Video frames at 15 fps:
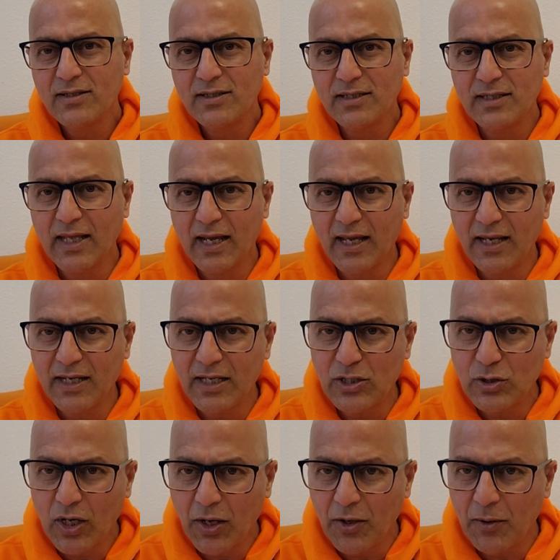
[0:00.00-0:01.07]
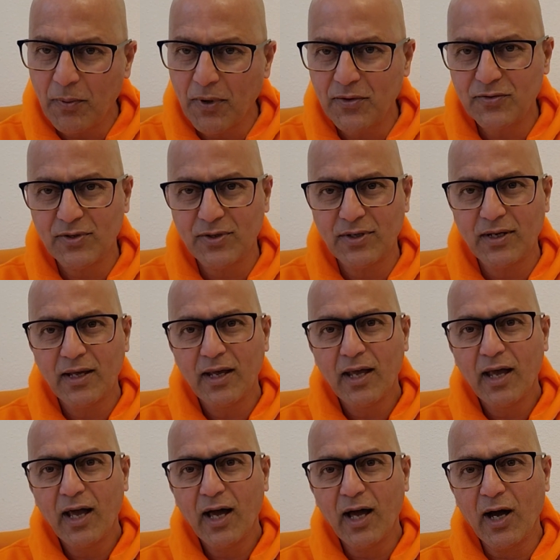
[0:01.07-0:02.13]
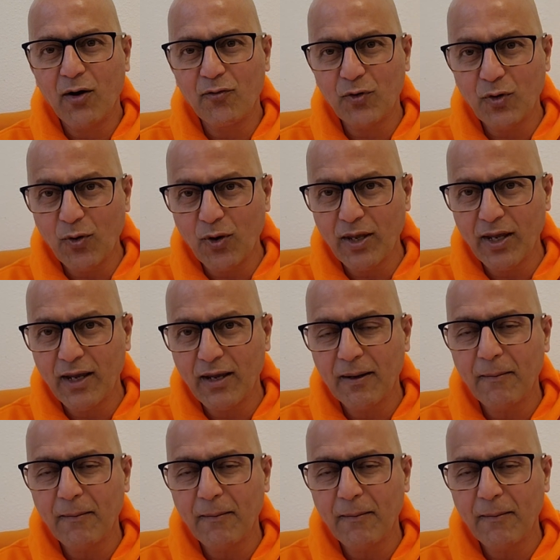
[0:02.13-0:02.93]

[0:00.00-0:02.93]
they can reach 100% of knowing.